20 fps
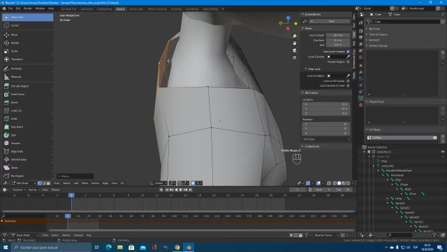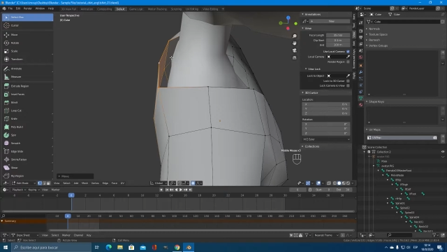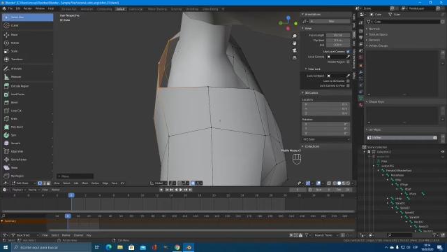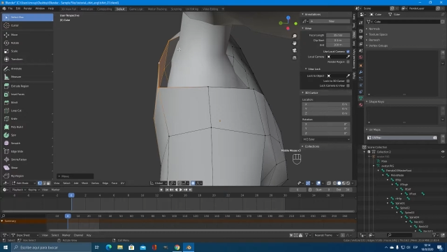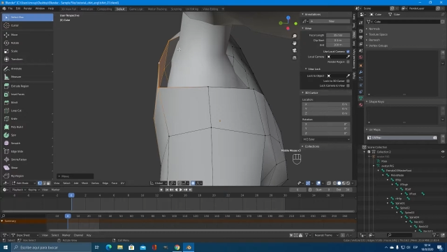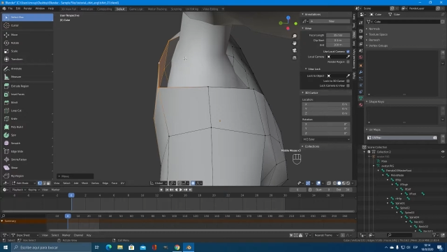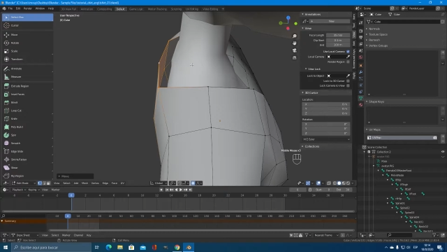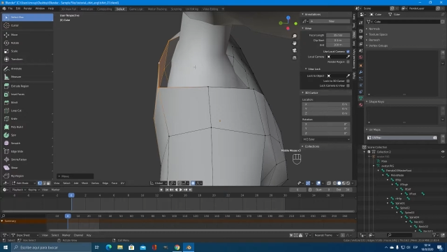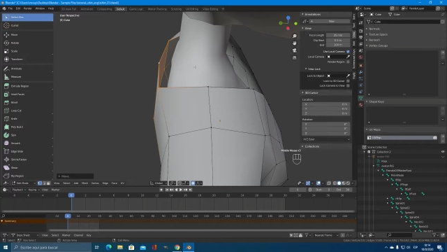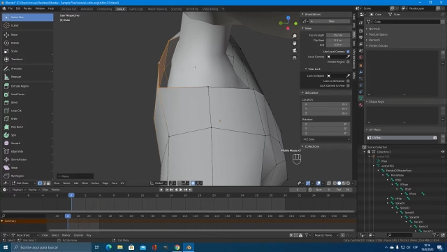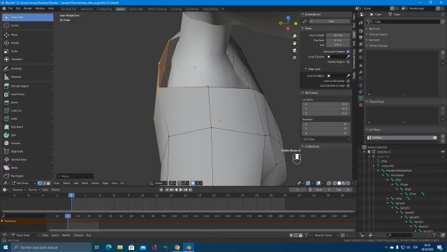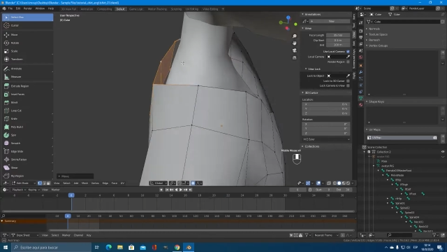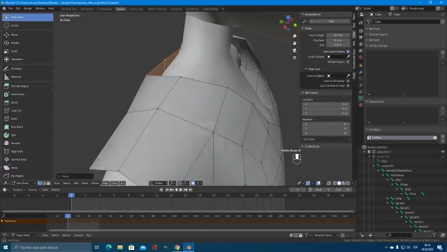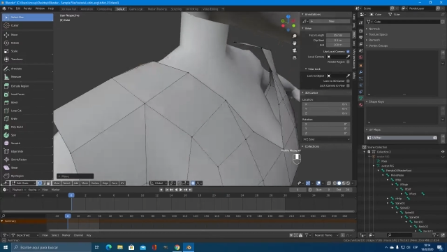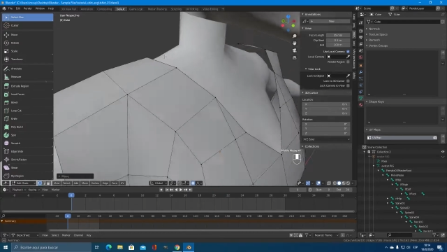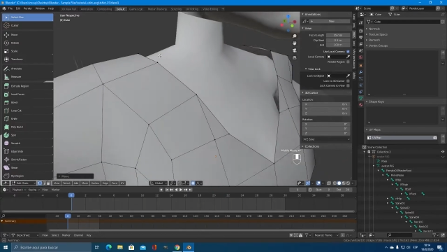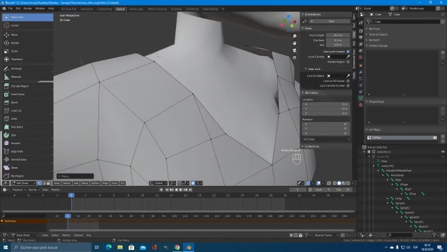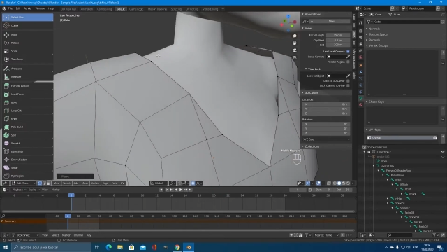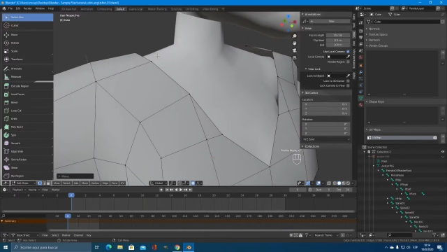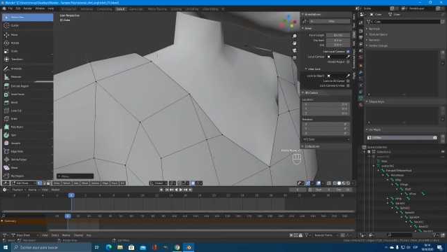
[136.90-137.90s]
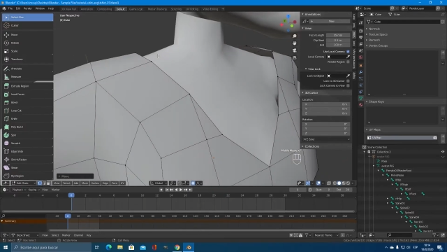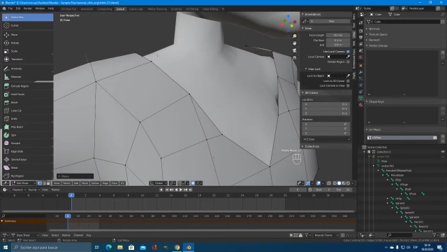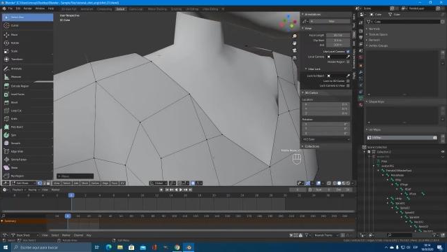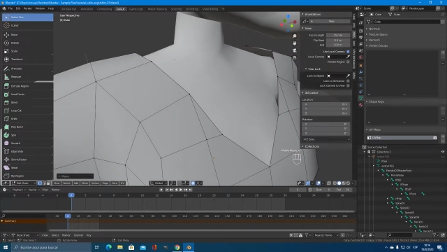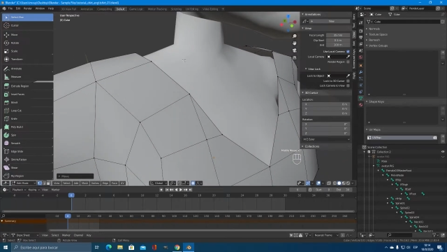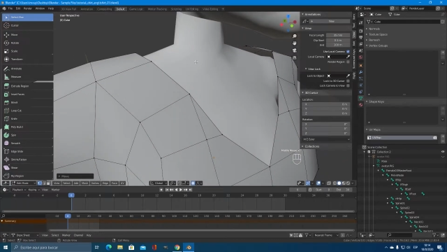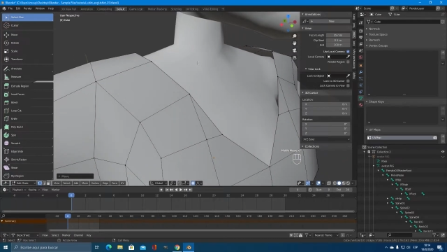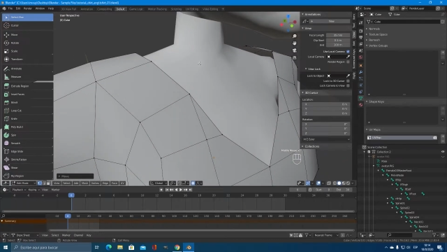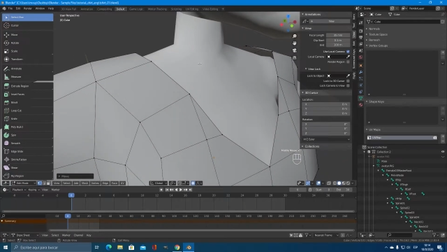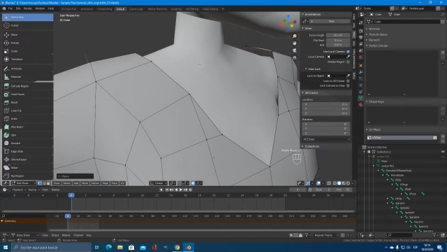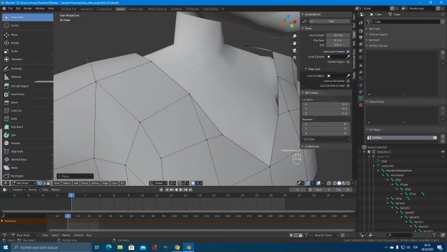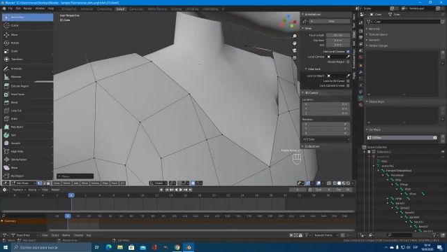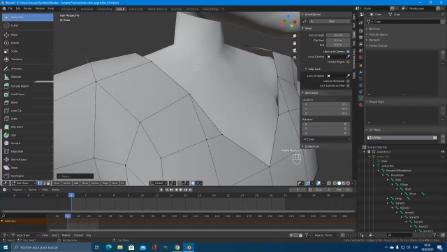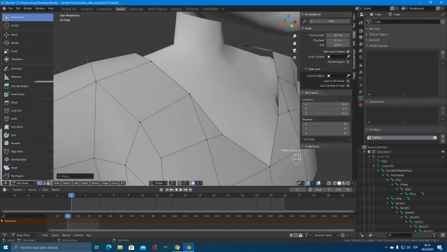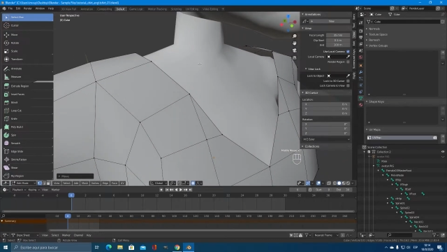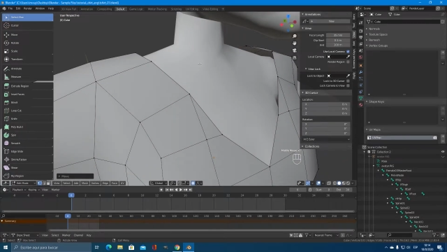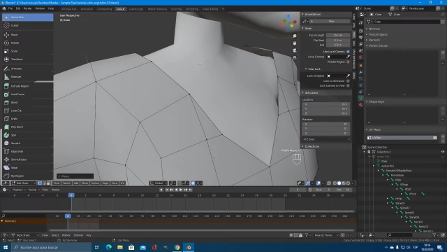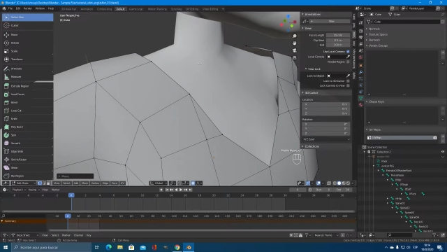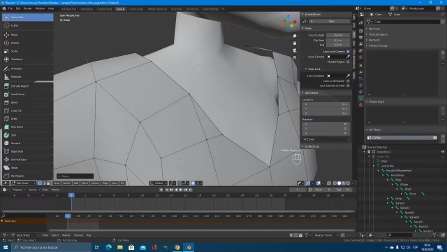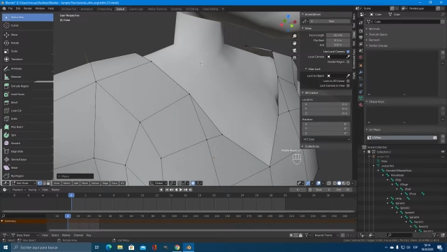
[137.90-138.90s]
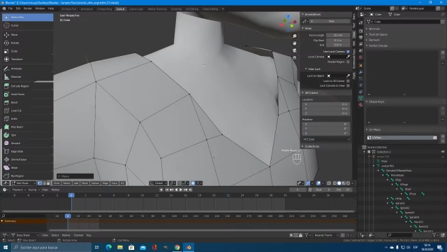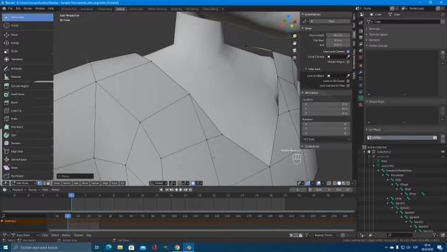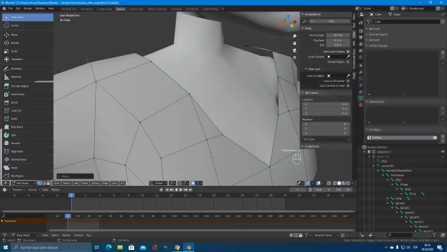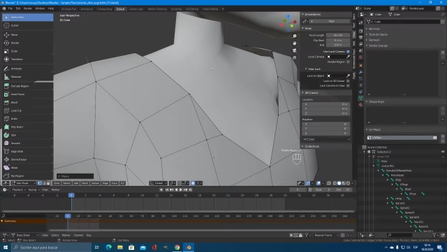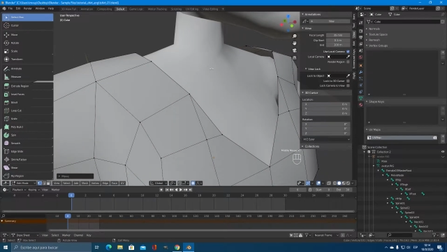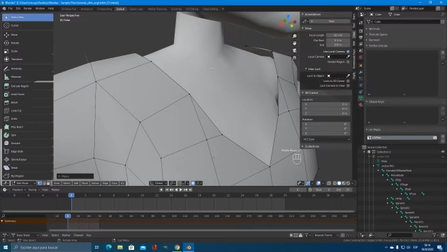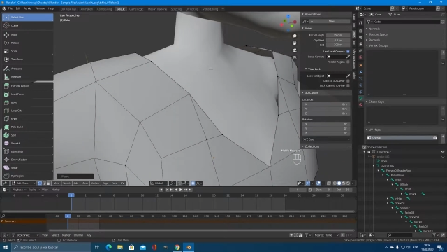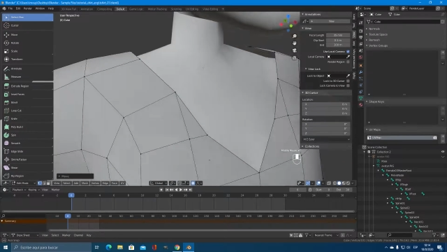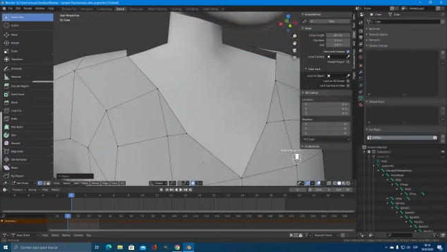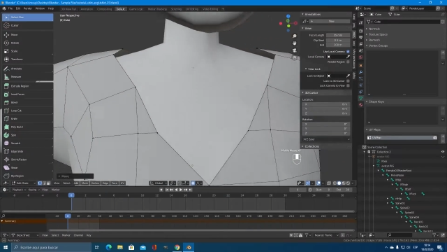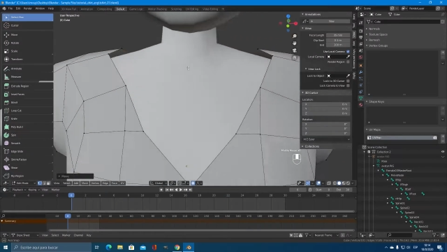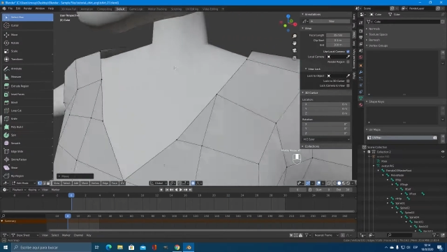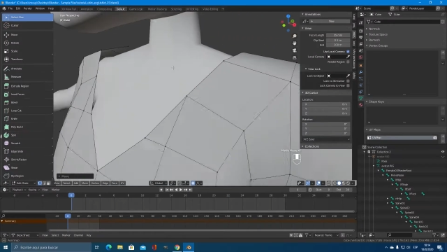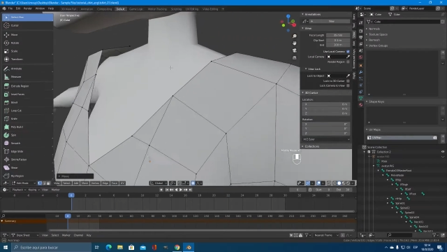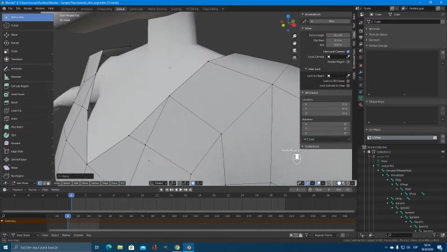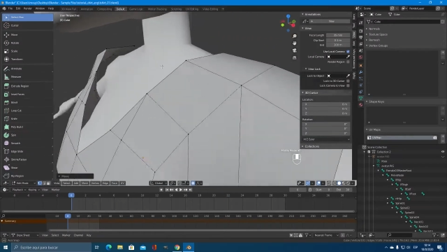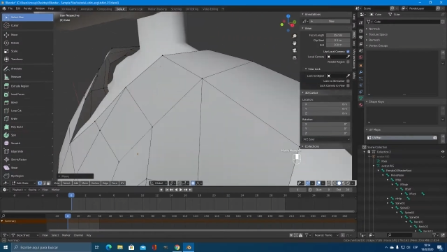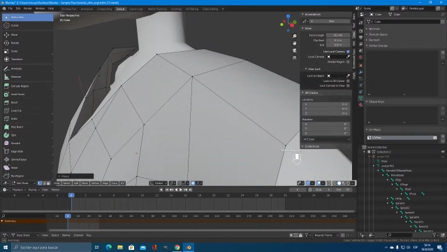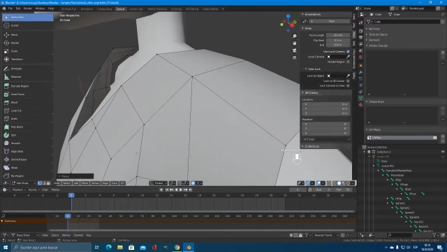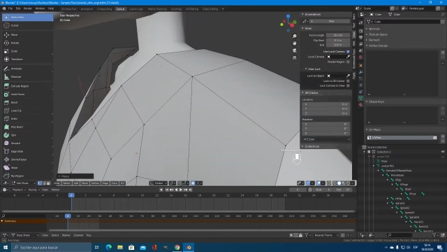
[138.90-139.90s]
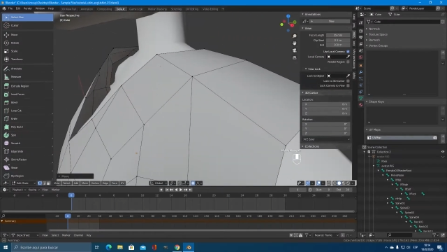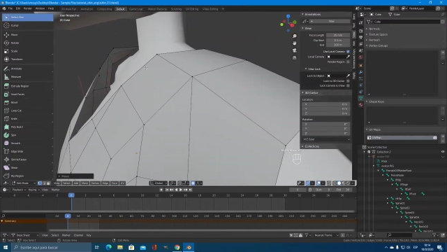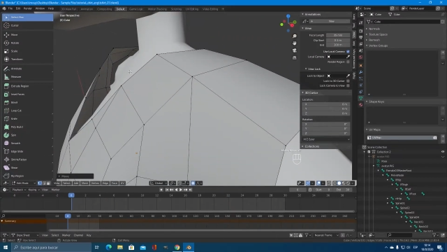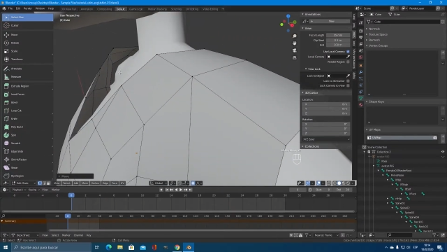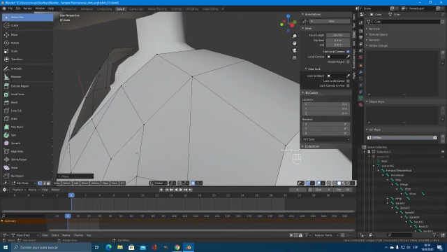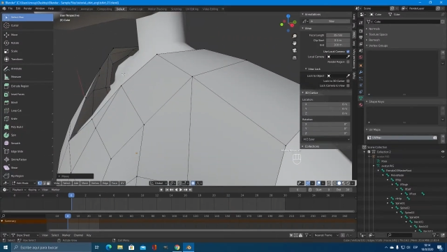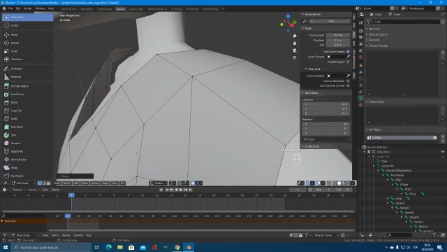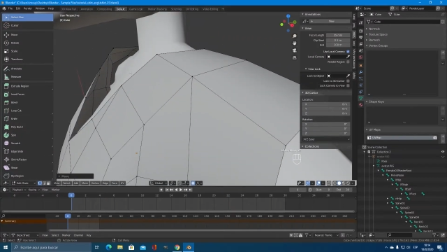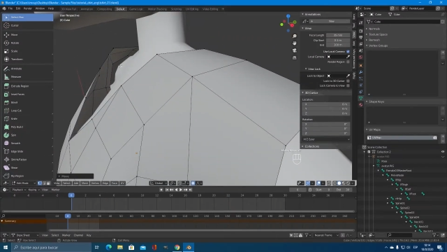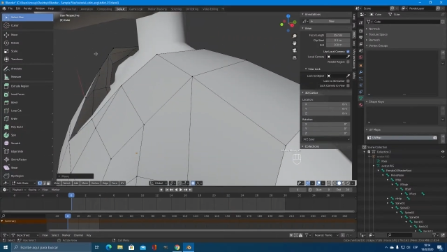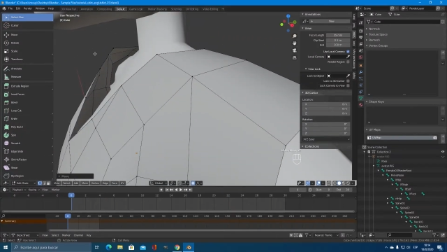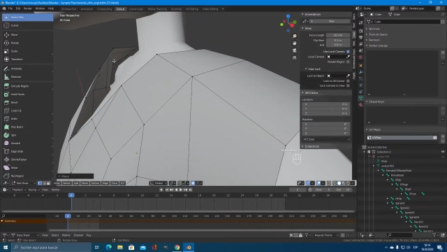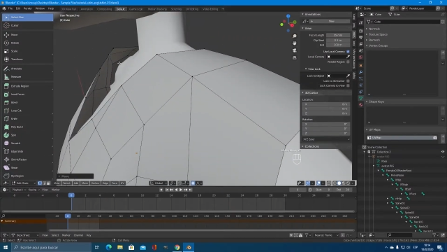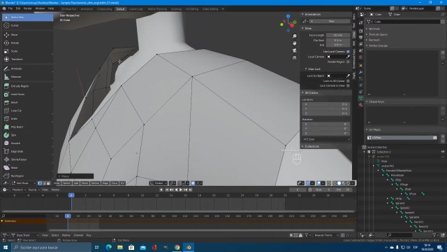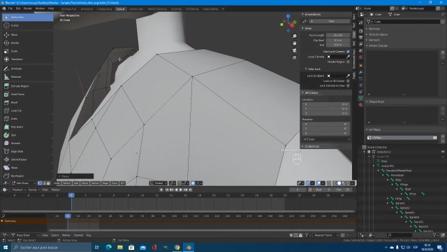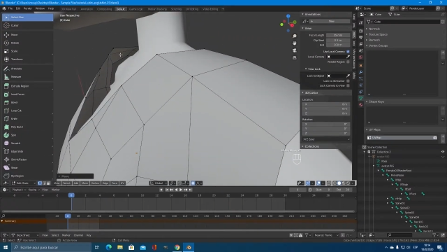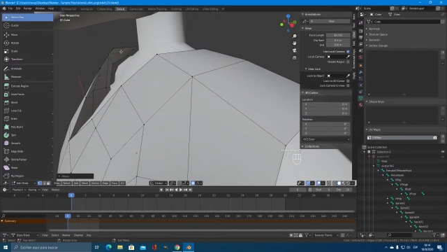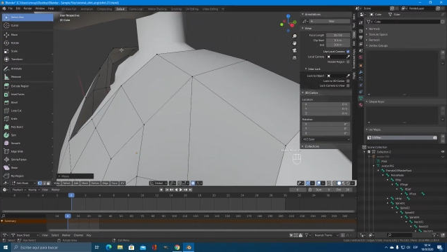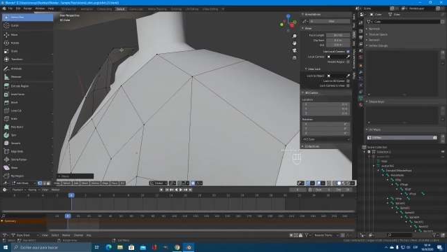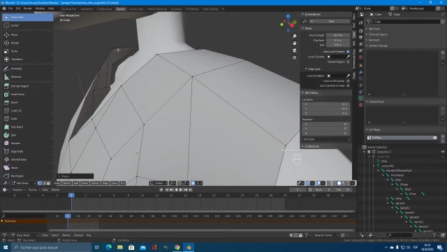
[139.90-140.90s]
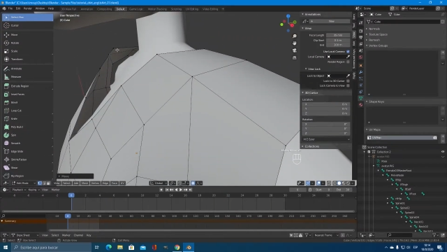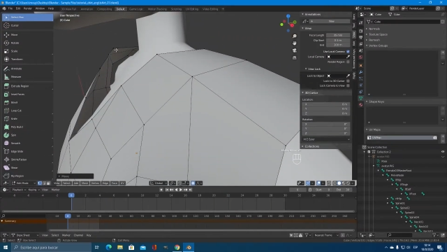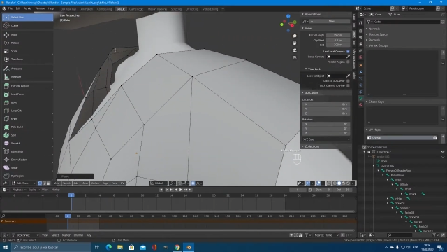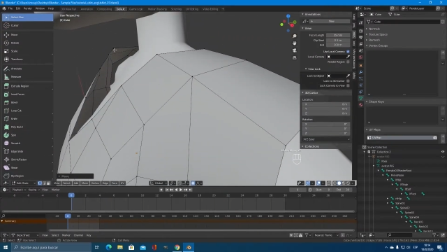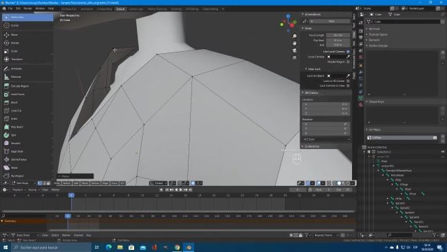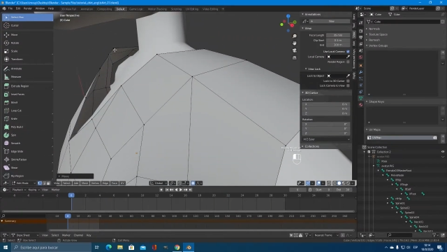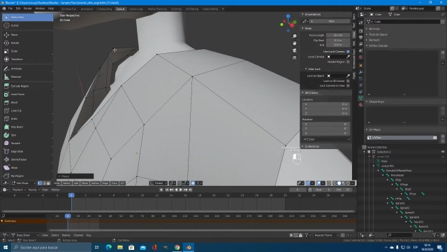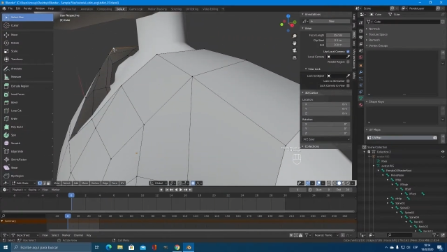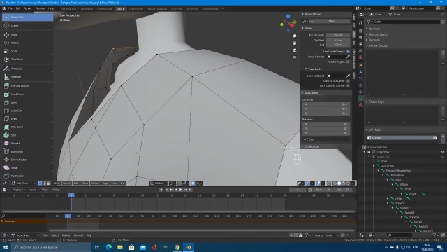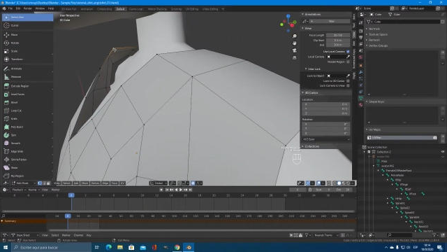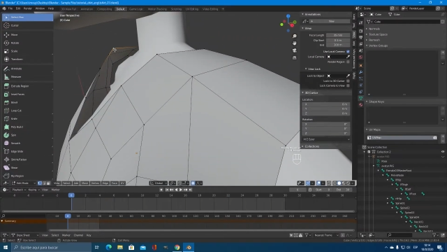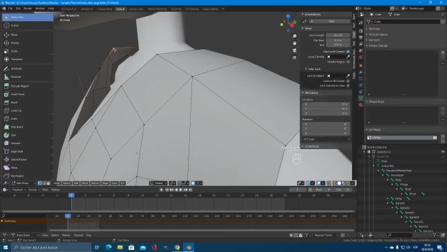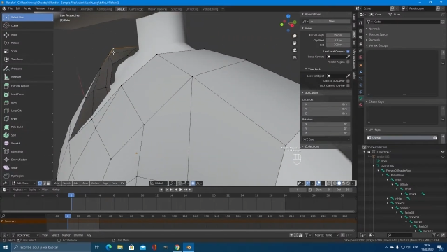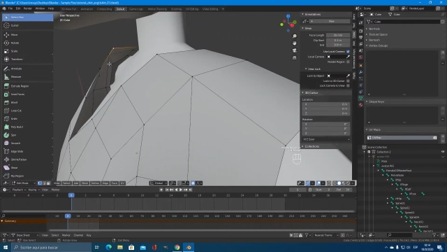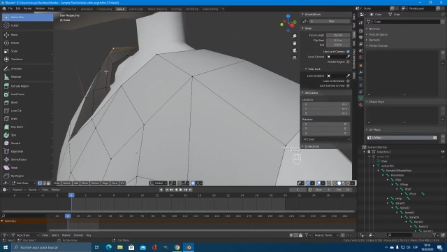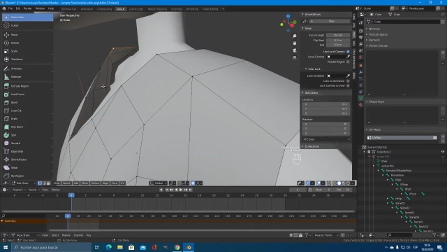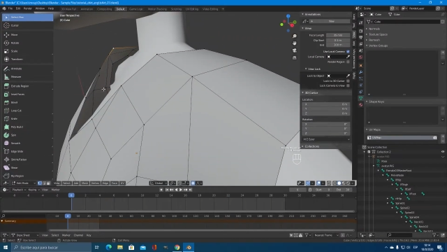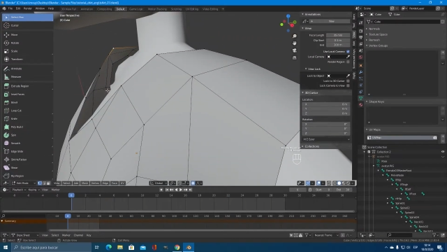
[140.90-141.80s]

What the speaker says: Nobody's mouth can be seen.